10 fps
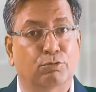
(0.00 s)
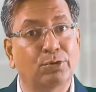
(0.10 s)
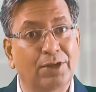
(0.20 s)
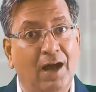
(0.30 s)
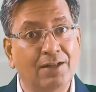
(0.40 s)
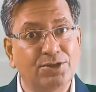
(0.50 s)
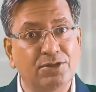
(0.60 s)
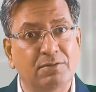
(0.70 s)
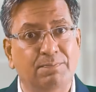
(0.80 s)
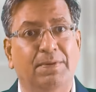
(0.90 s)
To know the
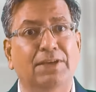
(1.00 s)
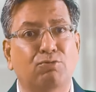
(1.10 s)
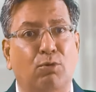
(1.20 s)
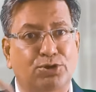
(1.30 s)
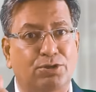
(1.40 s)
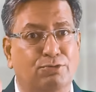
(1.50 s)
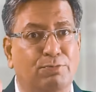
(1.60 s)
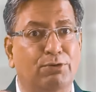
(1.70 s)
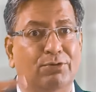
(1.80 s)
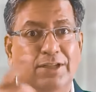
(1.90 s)
answer, please watch this
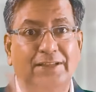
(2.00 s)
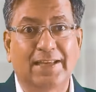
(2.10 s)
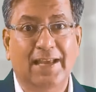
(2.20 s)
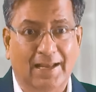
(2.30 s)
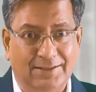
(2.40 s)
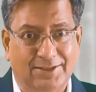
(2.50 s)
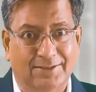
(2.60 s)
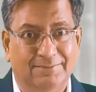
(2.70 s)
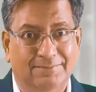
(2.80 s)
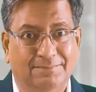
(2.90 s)
video till the end.
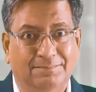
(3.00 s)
